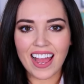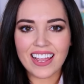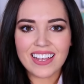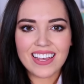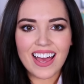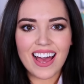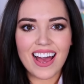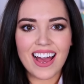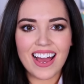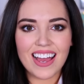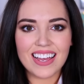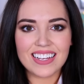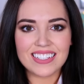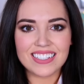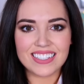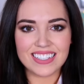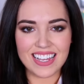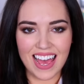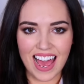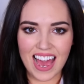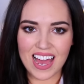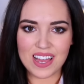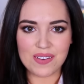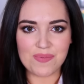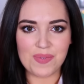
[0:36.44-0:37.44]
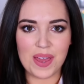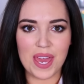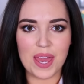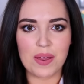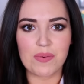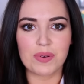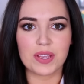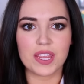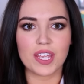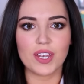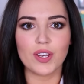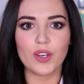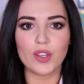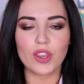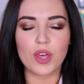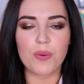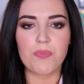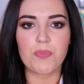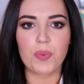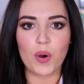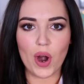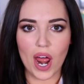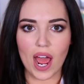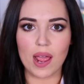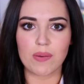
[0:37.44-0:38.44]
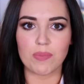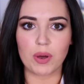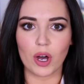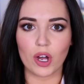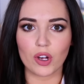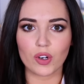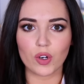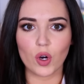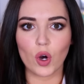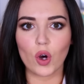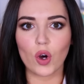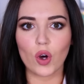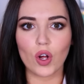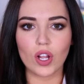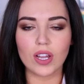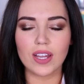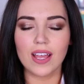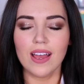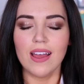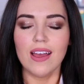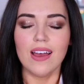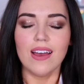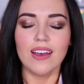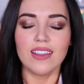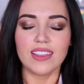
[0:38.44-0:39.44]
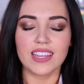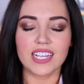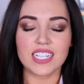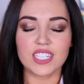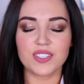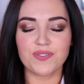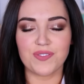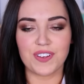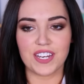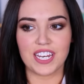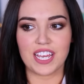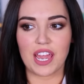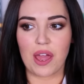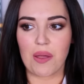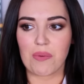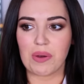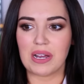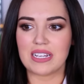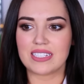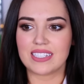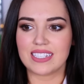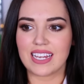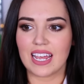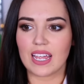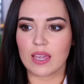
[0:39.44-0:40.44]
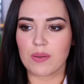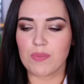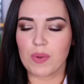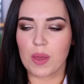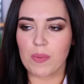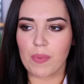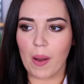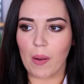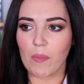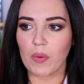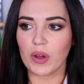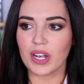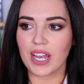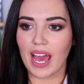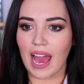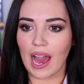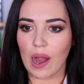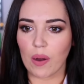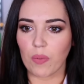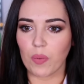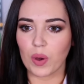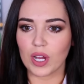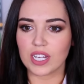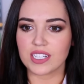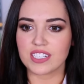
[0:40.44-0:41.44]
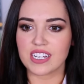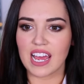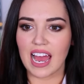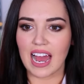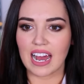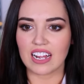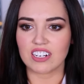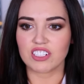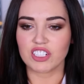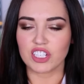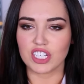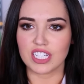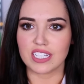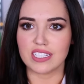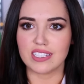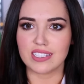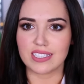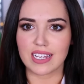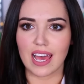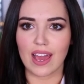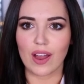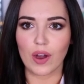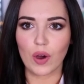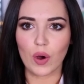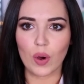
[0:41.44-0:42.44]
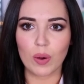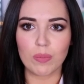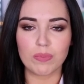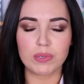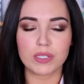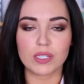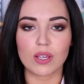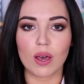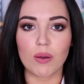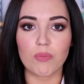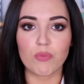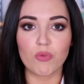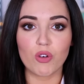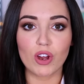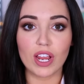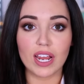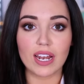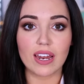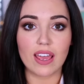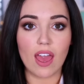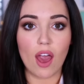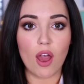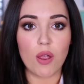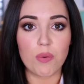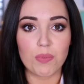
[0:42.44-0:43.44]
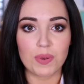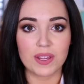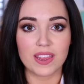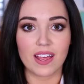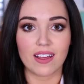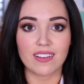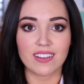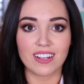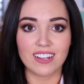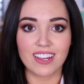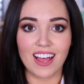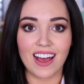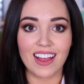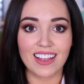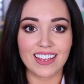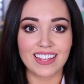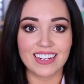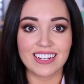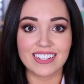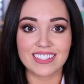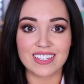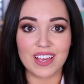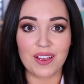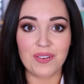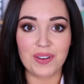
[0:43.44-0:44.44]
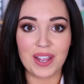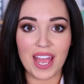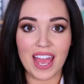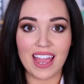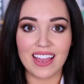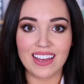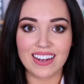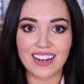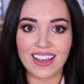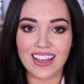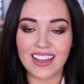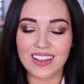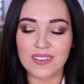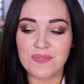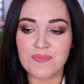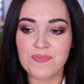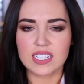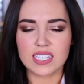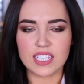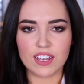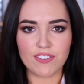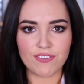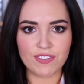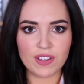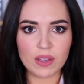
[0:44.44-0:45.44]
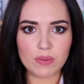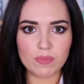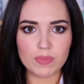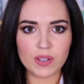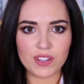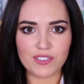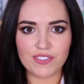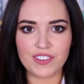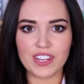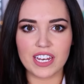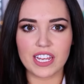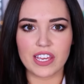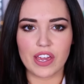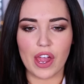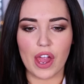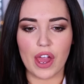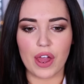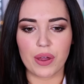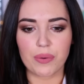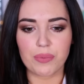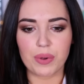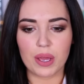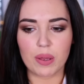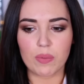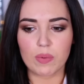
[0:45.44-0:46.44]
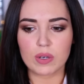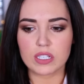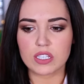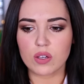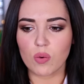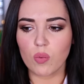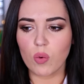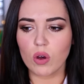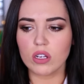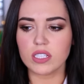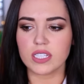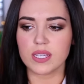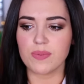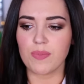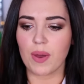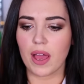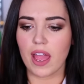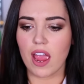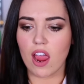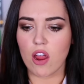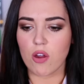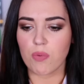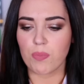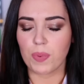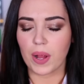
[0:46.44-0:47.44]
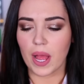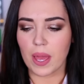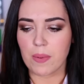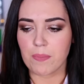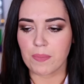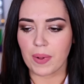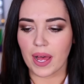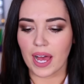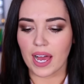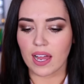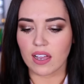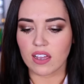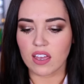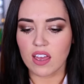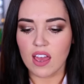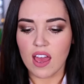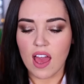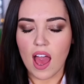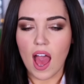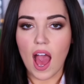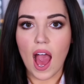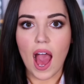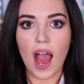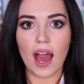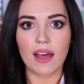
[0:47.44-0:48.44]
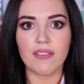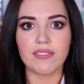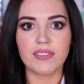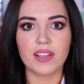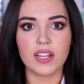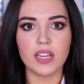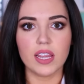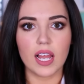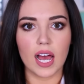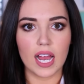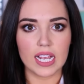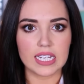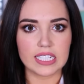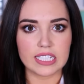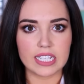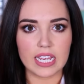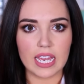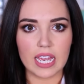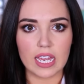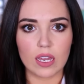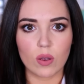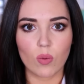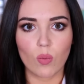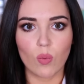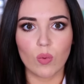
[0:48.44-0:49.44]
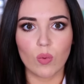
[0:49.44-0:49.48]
Hi guys, I'm here with another Primark haul. This video has taken me about an hour to actually set up, so I'm really hoping that the lighting is okay in it. Because I filmed a video, it was a what's in my airplane bag, and the lighting